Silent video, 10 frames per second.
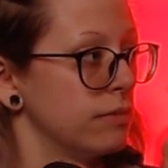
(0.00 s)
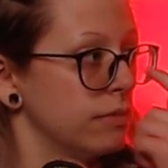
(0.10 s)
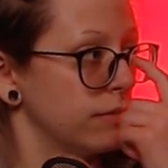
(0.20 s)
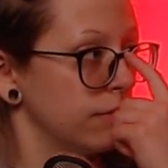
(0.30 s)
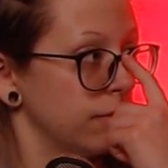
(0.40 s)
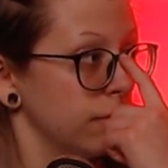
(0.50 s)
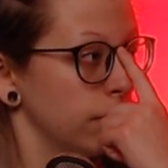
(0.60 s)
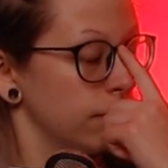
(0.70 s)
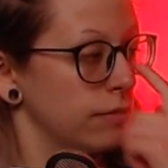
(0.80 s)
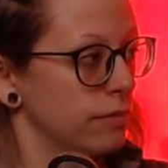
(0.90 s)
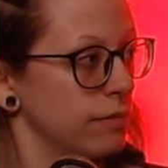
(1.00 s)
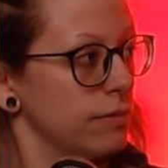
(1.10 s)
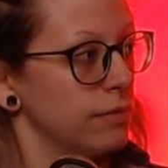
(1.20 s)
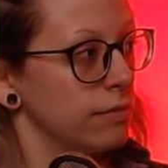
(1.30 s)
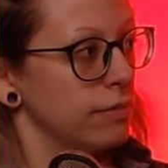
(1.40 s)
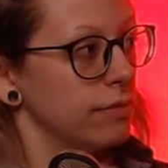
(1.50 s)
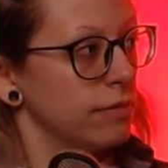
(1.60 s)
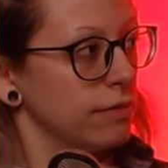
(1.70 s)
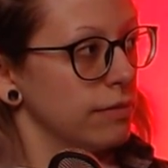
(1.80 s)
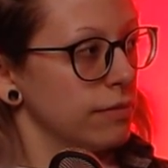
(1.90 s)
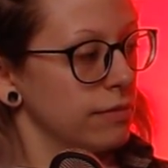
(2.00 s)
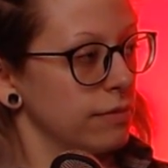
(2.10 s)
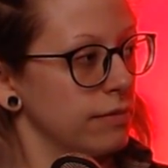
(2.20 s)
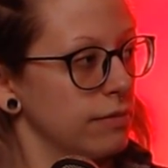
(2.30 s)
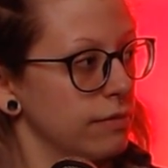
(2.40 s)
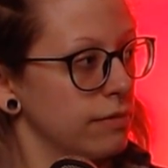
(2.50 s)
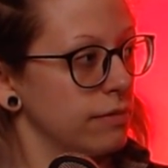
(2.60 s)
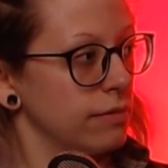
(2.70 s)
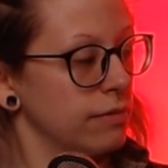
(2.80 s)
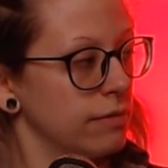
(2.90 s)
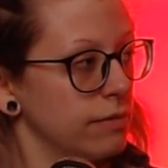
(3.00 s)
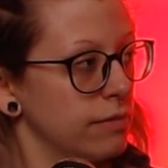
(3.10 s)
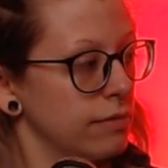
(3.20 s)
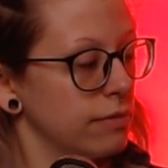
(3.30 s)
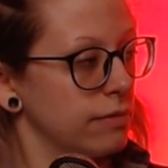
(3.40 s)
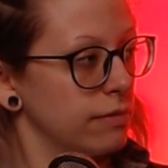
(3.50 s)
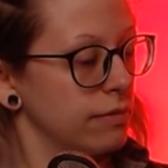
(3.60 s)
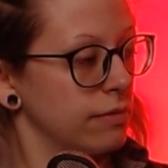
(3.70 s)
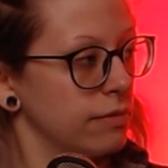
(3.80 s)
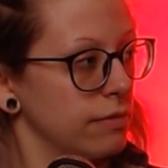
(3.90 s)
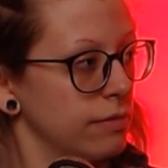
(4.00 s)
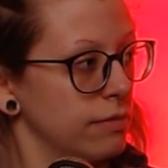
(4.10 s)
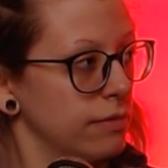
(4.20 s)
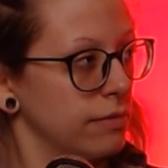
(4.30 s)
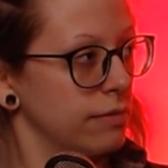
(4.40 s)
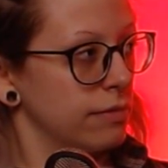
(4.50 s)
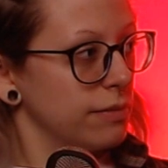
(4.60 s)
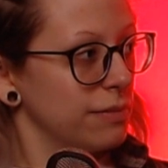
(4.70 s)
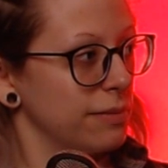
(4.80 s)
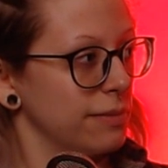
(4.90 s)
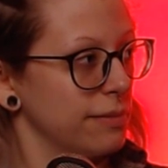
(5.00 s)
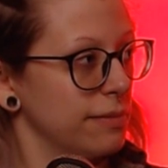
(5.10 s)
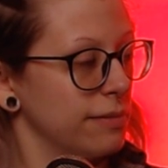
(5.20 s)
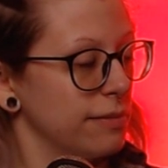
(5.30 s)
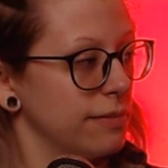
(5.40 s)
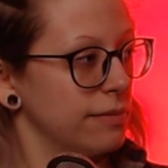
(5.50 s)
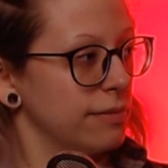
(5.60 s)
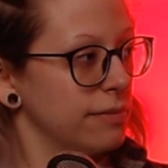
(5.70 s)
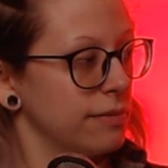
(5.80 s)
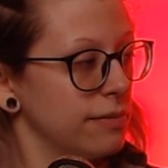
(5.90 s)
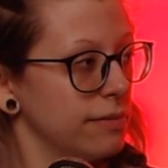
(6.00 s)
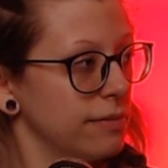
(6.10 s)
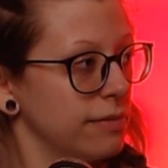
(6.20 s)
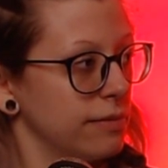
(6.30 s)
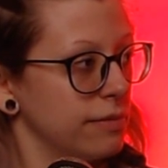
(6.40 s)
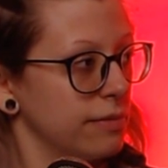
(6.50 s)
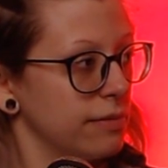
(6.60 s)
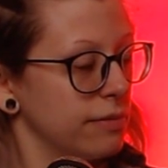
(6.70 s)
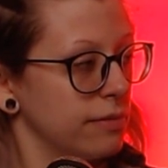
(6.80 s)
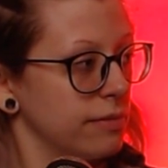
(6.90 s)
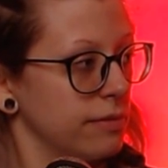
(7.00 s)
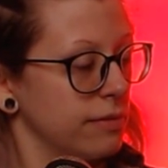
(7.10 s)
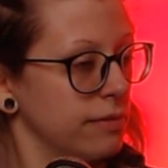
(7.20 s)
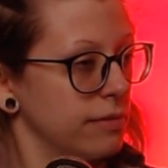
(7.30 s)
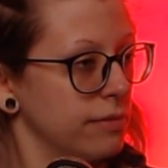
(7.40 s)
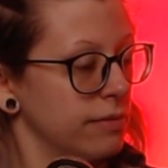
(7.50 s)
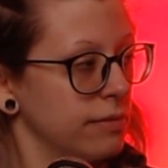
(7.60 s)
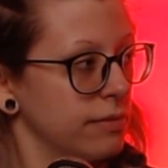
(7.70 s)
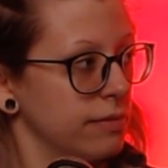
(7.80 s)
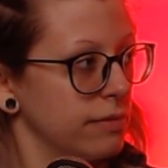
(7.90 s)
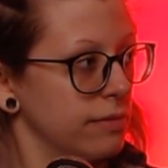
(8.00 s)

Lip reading: (silent)